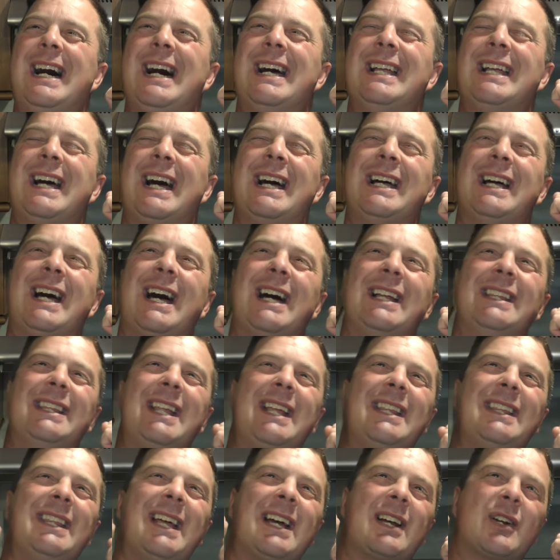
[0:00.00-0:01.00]
And
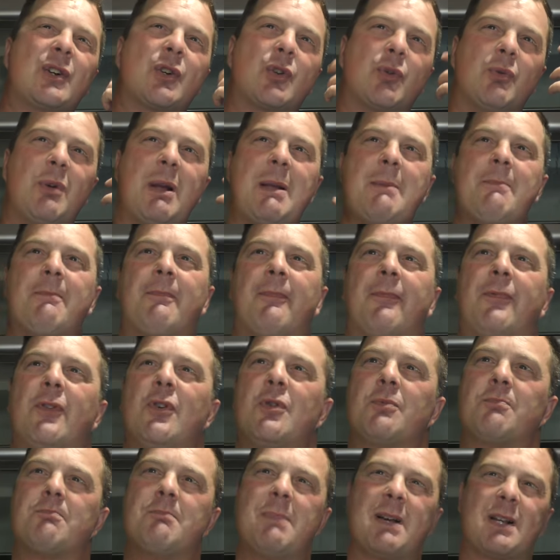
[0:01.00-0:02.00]
then that
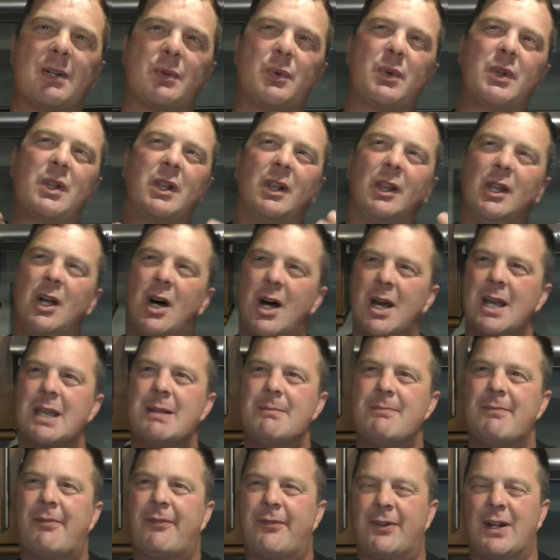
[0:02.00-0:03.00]
grapefruit mixed with
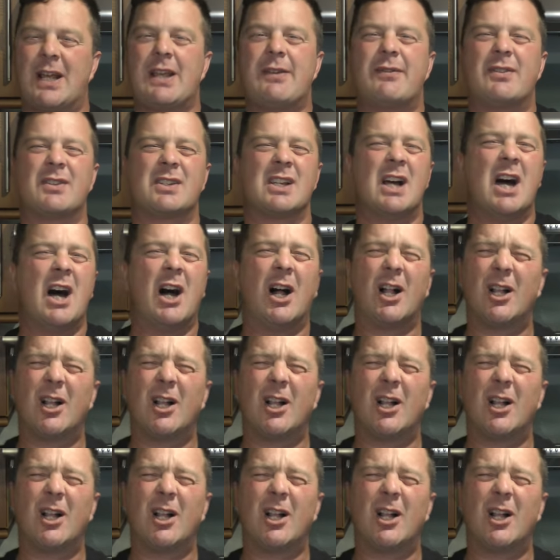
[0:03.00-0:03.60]
lime flavours.